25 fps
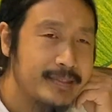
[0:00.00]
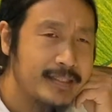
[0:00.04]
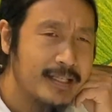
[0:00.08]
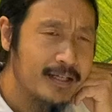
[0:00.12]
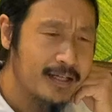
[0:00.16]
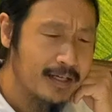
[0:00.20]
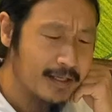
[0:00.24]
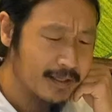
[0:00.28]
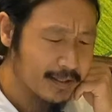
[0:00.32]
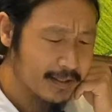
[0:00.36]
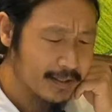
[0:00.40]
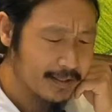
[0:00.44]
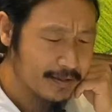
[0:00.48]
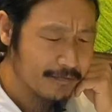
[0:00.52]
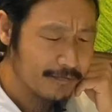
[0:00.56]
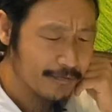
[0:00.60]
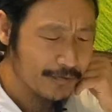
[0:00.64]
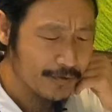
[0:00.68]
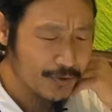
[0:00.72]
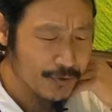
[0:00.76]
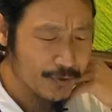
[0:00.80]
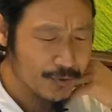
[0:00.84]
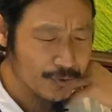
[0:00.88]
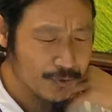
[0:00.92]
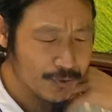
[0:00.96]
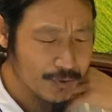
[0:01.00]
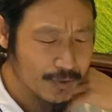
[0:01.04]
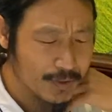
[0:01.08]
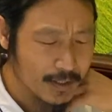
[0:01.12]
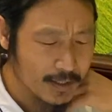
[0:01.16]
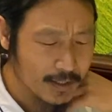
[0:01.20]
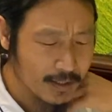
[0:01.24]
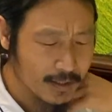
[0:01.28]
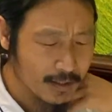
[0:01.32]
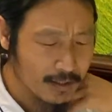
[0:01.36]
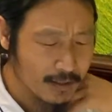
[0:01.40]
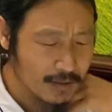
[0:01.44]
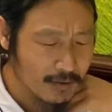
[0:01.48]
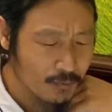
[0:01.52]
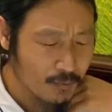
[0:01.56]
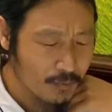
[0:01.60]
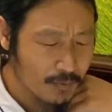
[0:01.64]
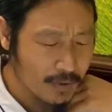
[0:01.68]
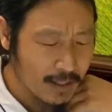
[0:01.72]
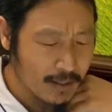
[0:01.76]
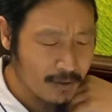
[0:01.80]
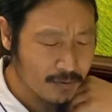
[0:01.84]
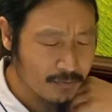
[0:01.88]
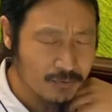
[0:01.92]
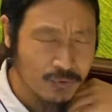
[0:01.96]
only a few
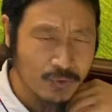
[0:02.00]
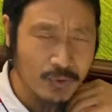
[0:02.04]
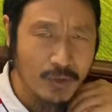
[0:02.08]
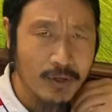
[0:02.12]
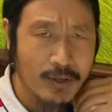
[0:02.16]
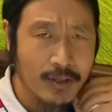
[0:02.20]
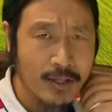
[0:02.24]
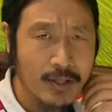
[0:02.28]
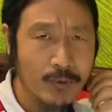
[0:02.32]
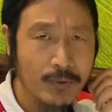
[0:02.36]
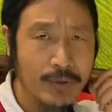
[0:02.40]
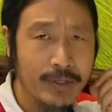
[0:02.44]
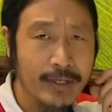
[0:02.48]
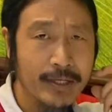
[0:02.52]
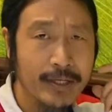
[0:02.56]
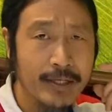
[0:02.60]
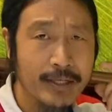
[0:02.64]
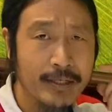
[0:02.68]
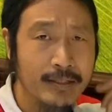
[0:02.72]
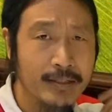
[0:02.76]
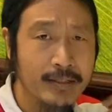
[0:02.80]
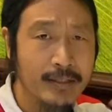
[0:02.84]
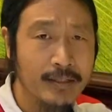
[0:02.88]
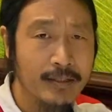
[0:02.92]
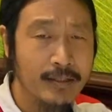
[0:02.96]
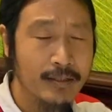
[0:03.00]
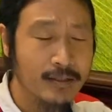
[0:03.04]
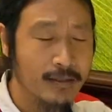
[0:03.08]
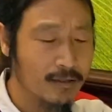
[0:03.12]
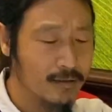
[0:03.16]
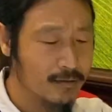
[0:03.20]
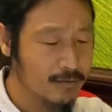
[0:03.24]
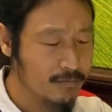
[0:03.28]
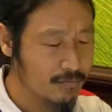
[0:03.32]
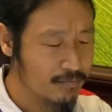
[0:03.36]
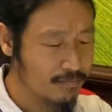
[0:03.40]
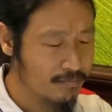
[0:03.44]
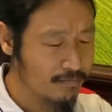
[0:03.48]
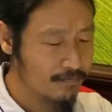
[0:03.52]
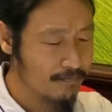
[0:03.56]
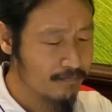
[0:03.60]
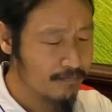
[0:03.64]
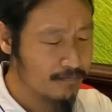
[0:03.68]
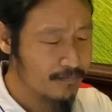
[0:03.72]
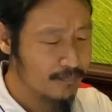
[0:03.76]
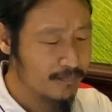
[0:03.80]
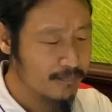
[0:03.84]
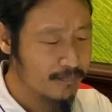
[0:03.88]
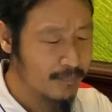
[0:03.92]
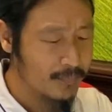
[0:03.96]
one, two or three uh,
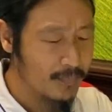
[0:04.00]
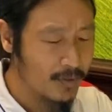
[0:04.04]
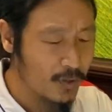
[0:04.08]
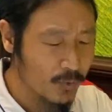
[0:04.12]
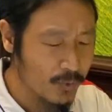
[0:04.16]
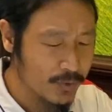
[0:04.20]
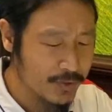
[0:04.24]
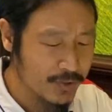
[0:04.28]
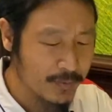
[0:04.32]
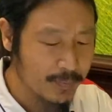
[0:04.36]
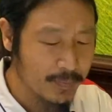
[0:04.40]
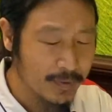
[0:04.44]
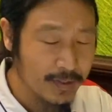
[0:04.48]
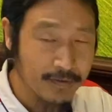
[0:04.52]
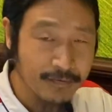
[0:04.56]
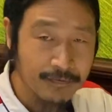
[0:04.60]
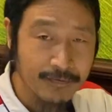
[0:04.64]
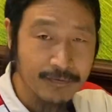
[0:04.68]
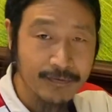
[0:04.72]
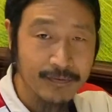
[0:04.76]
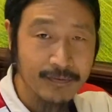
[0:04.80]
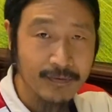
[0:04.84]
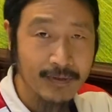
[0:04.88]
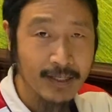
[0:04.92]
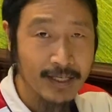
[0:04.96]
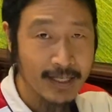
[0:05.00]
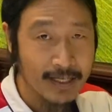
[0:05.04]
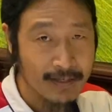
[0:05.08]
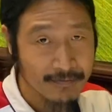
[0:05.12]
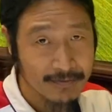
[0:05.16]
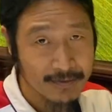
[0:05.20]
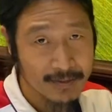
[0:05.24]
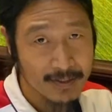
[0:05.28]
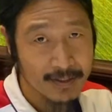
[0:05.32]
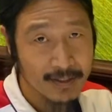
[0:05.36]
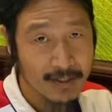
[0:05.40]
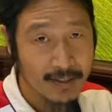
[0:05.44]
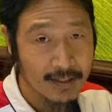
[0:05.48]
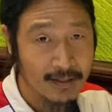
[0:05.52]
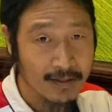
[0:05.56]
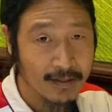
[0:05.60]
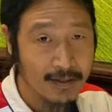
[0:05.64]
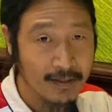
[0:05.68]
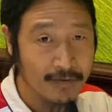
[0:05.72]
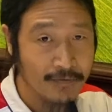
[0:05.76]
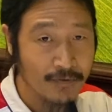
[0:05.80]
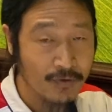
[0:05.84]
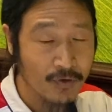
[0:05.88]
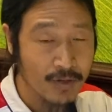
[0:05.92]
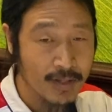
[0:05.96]
orange beef left
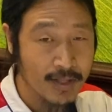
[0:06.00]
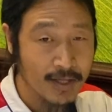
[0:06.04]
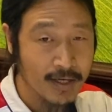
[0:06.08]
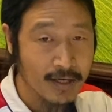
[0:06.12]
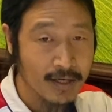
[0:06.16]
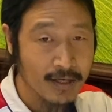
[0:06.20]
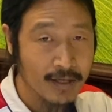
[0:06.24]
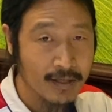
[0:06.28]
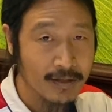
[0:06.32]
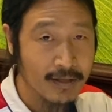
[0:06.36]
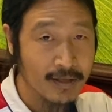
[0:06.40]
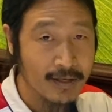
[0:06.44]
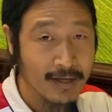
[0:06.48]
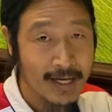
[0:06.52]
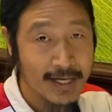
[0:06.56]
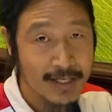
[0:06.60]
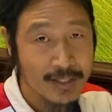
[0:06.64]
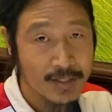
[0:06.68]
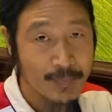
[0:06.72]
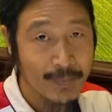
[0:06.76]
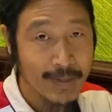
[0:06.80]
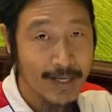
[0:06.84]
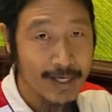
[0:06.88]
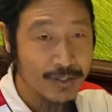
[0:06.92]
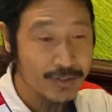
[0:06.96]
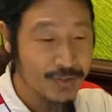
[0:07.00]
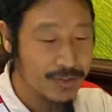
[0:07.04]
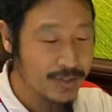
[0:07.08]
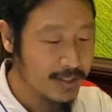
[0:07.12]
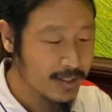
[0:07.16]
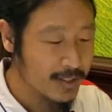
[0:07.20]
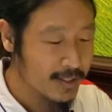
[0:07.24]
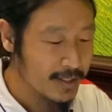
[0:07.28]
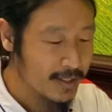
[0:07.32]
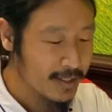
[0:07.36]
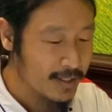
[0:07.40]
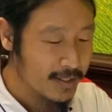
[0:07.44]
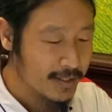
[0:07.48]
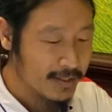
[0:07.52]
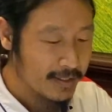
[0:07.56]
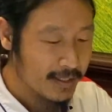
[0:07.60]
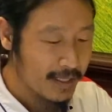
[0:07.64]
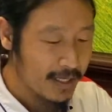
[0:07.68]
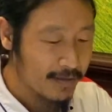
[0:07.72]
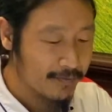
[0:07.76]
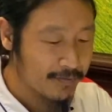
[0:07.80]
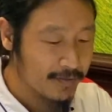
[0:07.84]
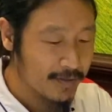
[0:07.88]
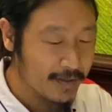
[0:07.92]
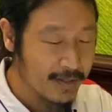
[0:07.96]
only for the last batch.
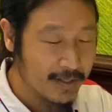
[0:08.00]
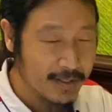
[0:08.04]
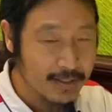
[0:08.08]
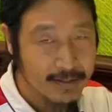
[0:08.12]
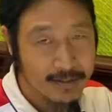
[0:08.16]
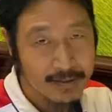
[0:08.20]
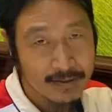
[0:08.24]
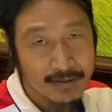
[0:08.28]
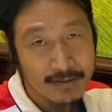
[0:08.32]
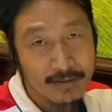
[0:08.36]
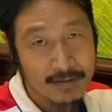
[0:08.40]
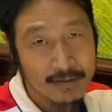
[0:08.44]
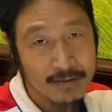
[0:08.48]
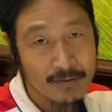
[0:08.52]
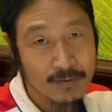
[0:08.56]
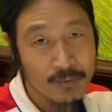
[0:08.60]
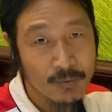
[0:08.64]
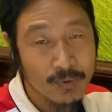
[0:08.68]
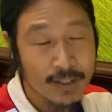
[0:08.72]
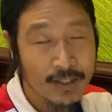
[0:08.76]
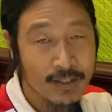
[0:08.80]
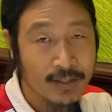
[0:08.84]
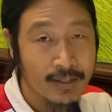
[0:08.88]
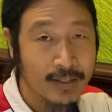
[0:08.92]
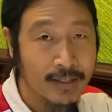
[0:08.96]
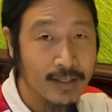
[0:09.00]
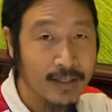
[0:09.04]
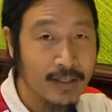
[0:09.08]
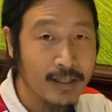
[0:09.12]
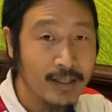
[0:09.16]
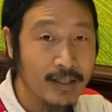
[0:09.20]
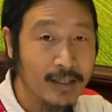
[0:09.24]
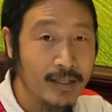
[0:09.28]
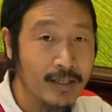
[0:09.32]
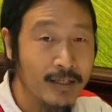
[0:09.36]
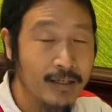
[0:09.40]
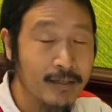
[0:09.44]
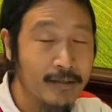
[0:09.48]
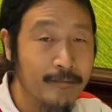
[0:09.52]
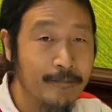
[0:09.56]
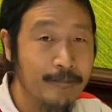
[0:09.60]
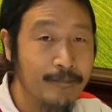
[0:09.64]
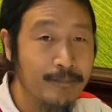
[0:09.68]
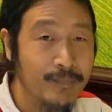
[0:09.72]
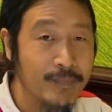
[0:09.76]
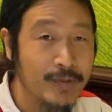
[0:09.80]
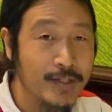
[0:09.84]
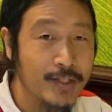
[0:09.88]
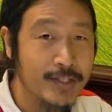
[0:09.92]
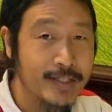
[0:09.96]
After this, we're gonna
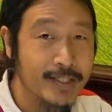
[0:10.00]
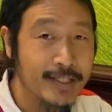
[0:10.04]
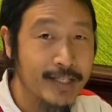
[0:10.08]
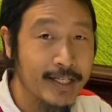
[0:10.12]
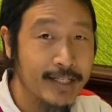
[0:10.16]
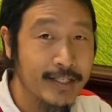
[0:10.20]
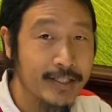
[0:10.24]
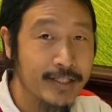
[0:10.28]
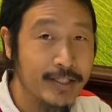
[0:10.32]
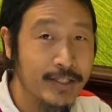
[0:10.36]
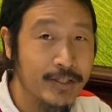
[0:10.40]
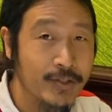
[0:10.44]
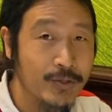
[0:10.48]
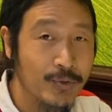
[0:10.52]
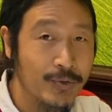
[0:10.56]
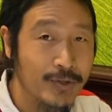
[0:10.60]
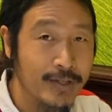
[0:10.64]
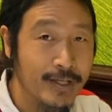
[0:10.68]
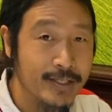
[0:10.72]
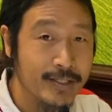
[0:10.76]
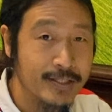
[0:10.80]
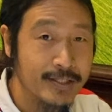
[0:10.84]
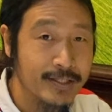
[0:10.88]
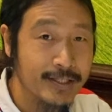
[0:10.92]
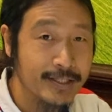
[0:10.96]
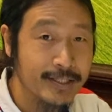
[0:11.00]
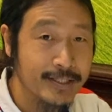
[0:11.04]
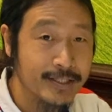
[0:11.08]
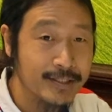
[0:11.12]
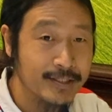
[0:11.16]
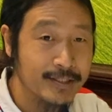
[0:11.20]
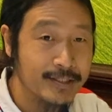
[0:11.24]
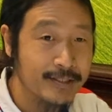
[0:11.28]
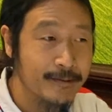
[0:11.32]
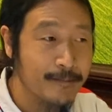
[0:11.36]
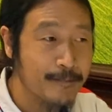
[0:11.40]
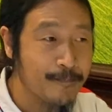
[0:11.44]
discontinue this dish.